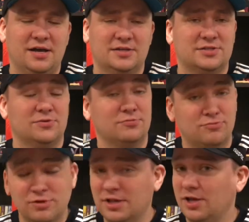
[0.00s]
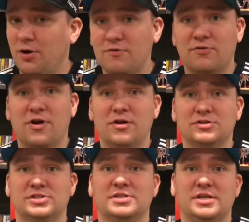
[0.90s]
So really overall
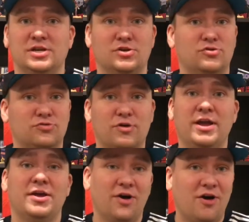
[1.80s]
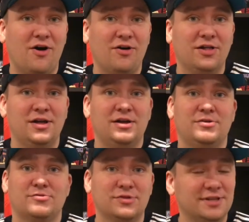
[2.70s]
just a great haul.
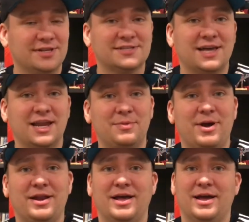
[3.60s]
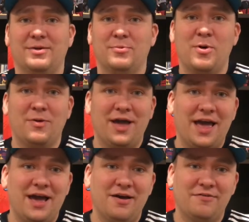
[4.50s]
Really excited about it. I won't
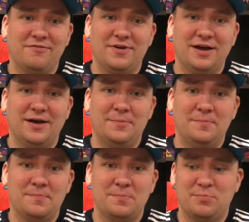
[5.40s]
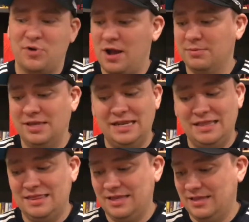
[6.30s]
have probably
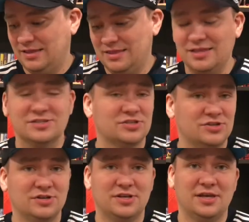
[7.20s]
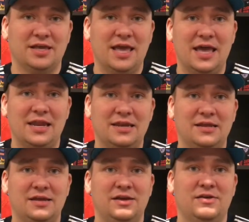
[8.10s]
anything this good again
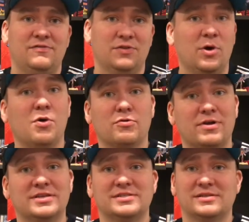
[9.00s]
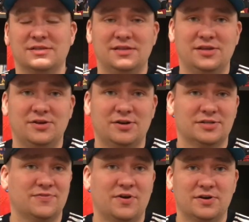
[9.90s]
for the whole rest of the year
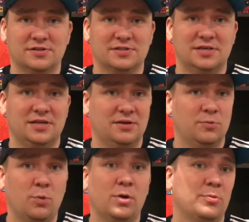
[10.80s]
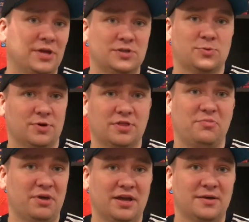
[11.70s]
as far as 1 week's worth of
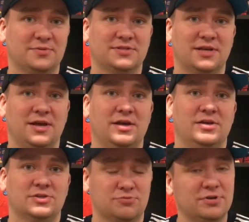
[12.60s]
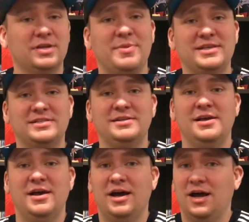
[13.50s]
pickups. So really amazing.
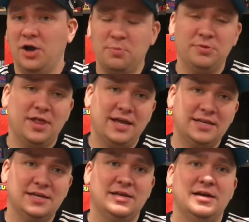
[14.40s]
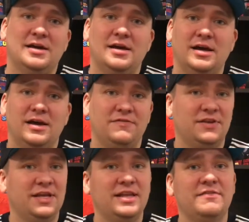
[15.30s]
I hope you liked it. If you
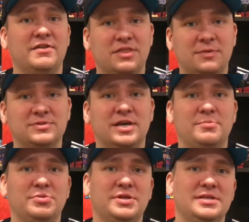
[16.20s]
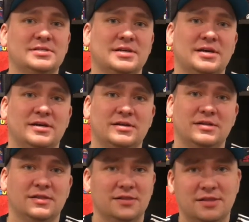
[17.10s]
did, give it a thumbs up. Please
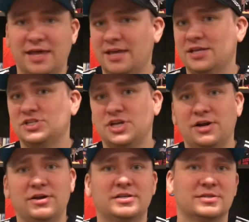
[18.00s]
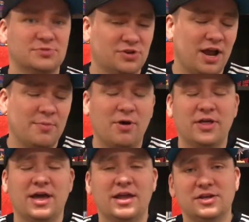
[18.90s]
like it, share it, subscribe, all
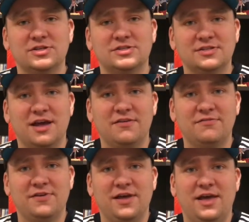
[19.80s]
that kind of good stuff.